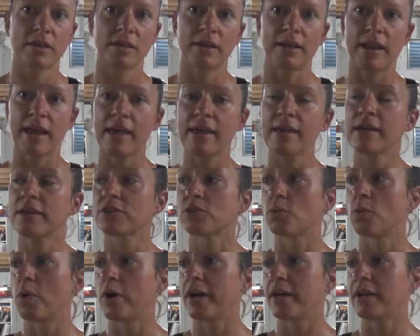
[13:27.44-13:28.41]
in
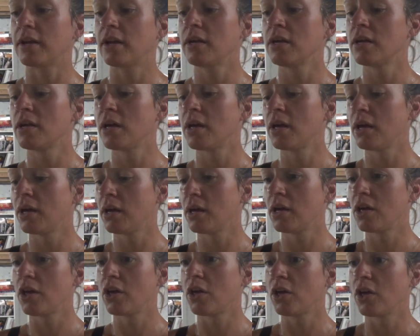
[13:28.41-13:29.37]
AX1,
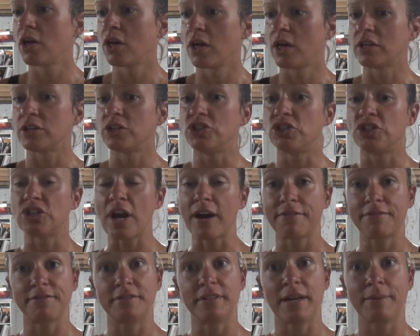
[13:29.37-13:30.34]

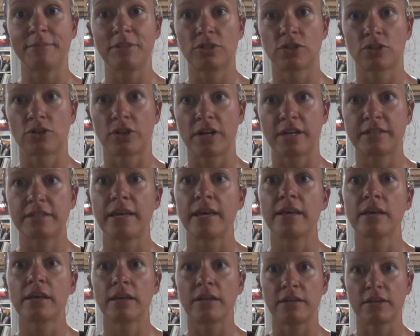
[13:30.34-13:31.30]
Jeff demonstrates,
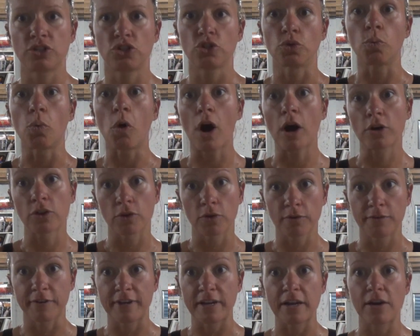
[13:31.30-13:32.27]
he does your
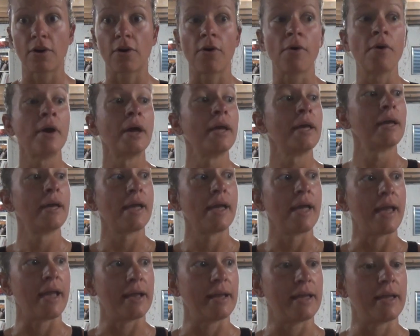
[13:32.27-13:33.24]
walkthrough video,
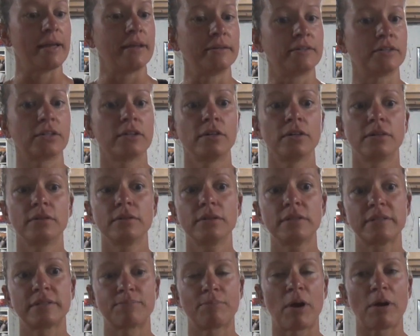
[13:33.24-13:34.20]
and
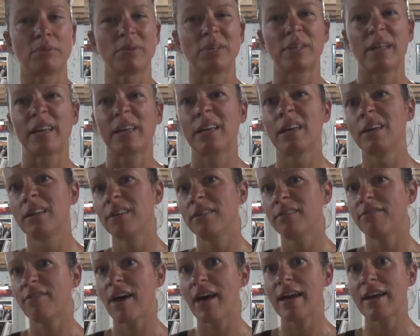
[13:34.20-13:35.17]
it's probably like
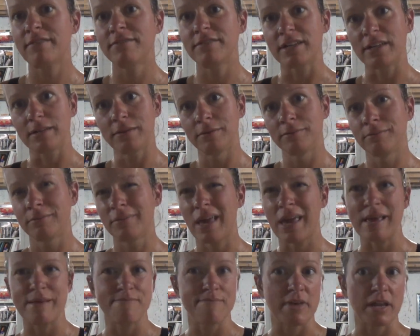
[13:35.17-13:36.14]
5 to
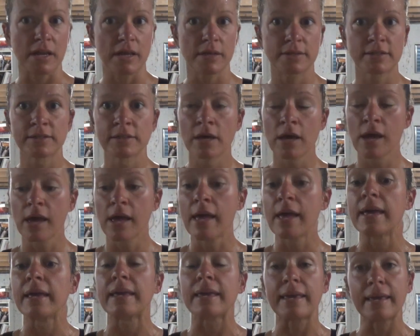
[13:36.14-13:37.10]
8 minutes.
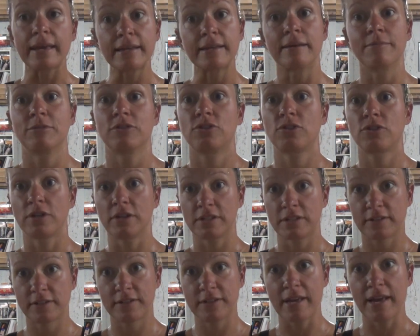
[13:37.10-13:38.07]
He
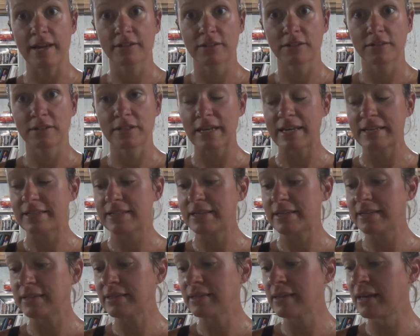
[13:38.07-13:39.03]
demonstrates the
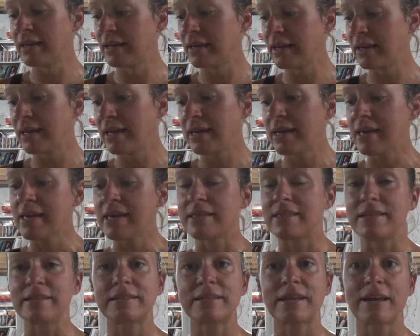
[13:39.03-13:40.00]
exercises.
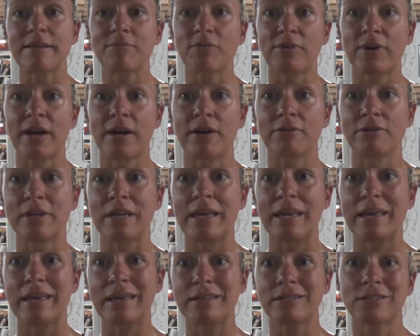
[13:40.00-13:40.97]
This time around,
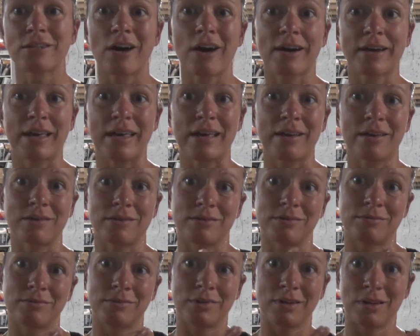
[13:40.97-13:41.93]
he's talking
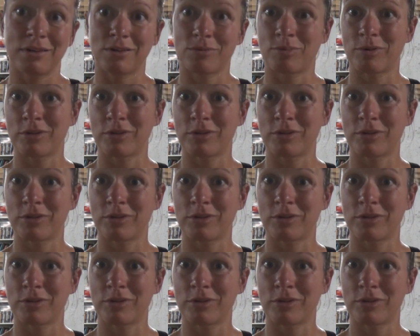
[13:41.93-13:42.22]
another